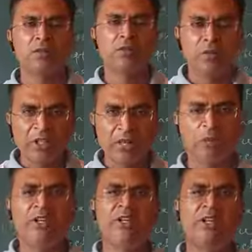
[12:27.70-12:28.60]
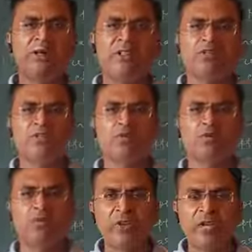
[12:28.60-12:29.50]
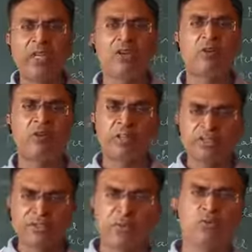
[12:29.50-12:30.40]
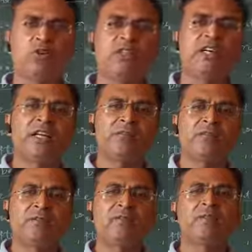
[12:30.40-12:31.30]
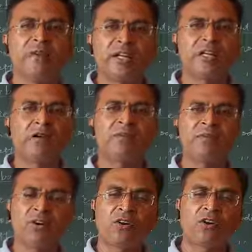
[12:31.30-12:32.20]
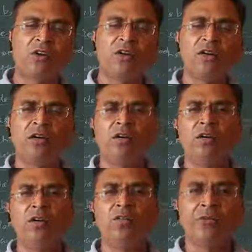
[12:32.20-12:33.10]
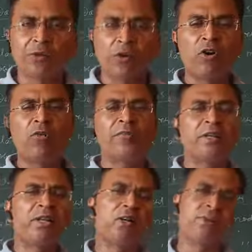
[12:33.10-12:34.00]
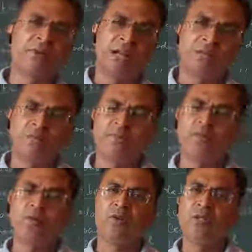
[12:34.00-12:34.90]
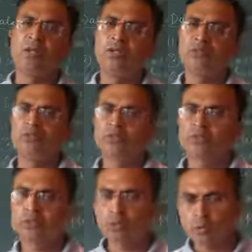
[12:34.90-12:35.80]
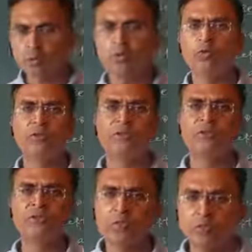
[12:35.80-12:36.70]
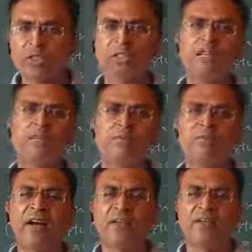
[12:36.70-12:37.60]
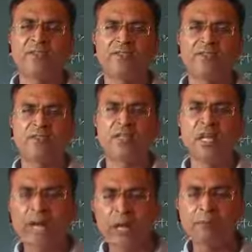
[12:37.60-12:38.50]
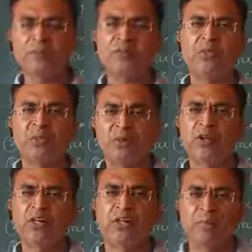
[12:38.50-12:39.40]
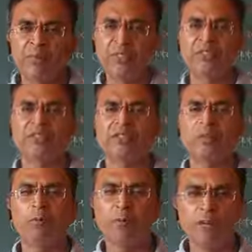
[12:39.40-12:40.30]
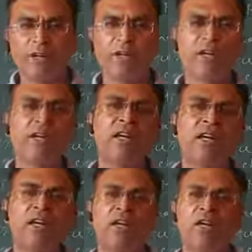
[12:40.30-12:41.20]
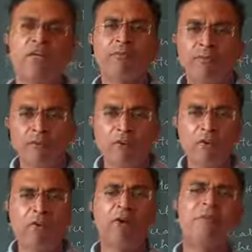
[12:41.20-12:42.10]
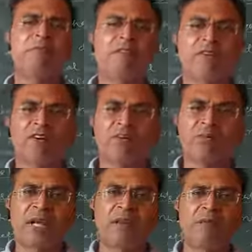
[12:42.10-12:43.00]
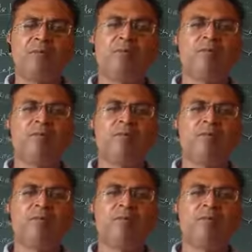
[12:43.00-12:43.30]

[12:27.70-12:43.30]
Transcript: Without database, we cannot store that data for long period of time. So to store that files, important application, important data for longer period of time,